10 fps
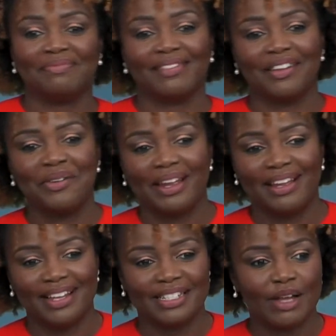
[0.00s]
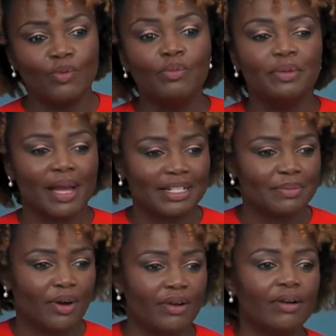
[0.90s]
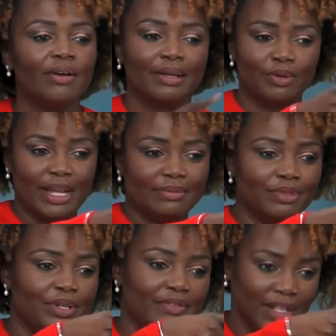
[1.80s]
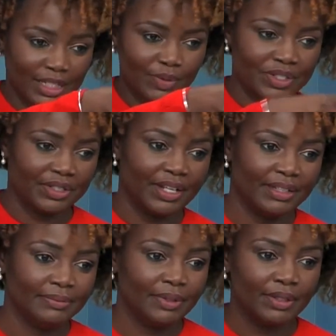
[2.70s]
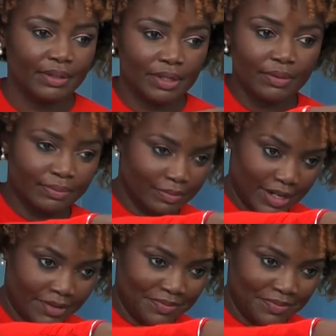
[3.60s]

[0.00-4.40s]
Okay, guys, we'll be back tomorrow. Okay, go ahead. You have the last question. Okay. Nope, right here.